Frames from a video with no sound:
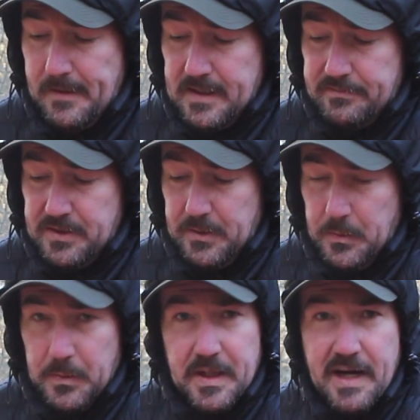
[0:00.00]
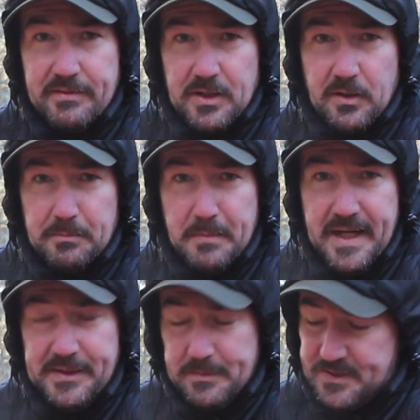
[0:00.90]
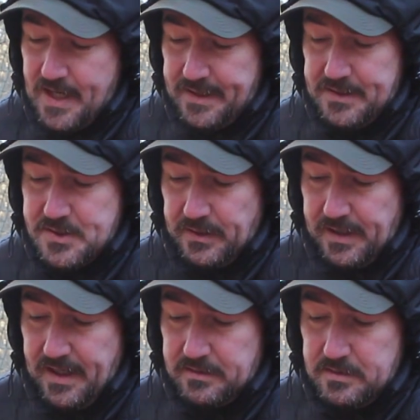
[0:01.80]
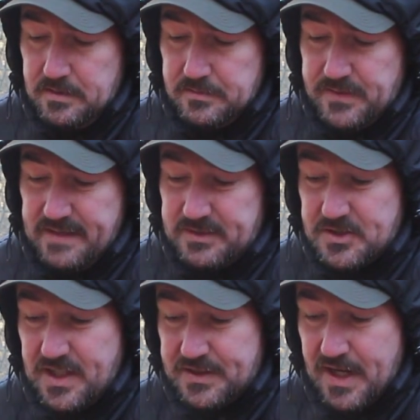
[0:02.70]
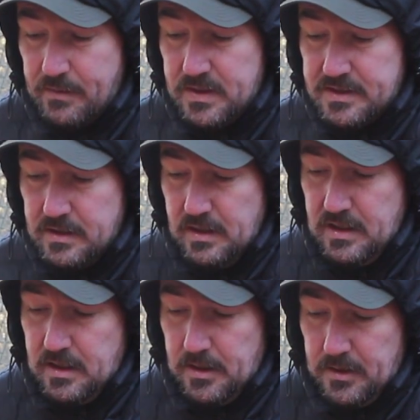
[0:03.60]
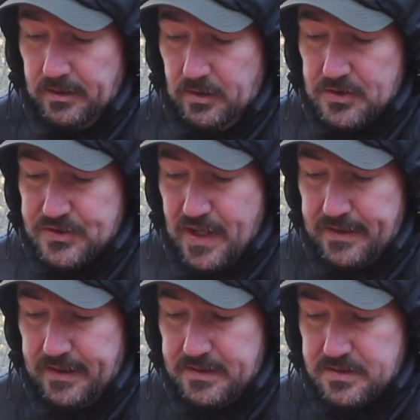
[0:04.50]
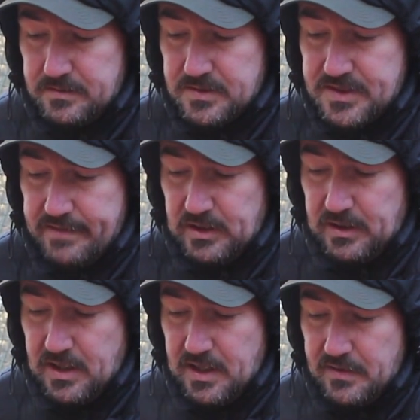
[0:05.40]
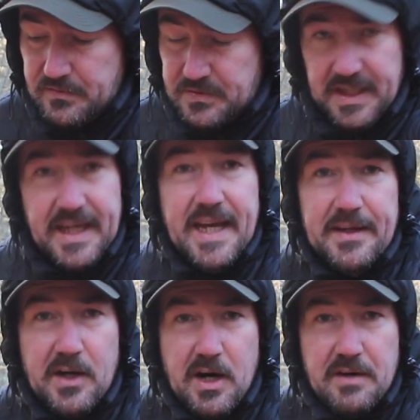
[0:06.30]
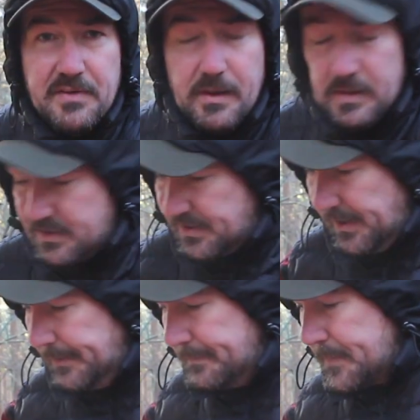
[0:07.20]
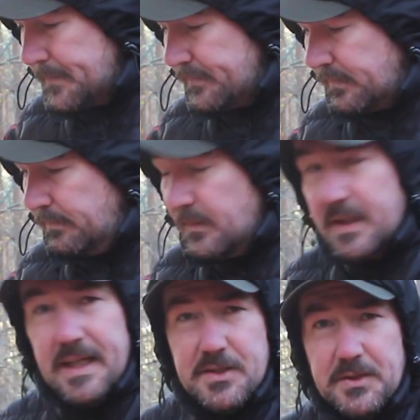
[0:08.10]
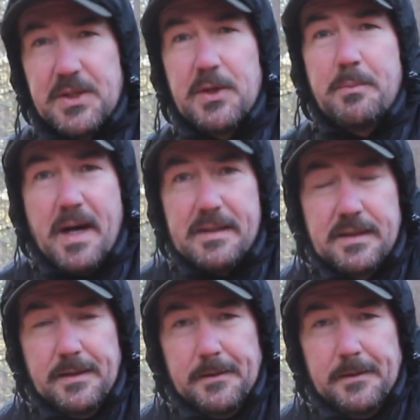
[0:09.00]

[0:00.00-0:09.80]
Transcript: If you have it on medium settings, you'll get 5 to 6 hours, and on the low settings, 7.5 to 8.5 hours. So yeah, it's not too bad.